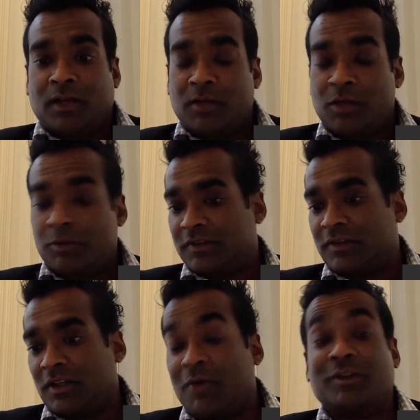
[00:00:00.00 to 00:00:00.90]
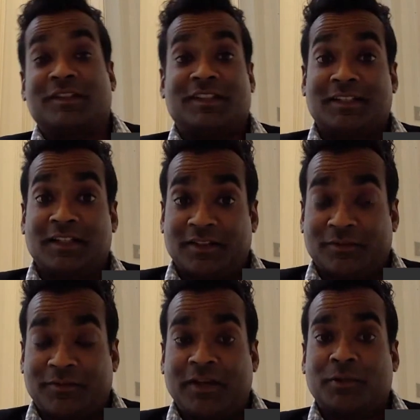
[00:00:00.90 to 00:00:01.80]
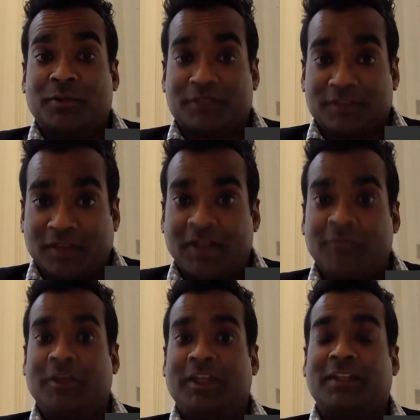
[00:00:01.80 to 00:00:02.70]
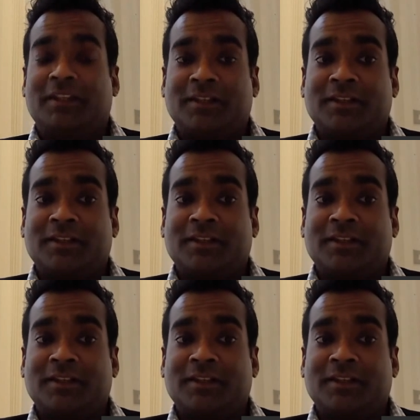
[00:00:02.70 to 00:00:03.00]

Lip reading: who was coincidentally the founder of Design Week,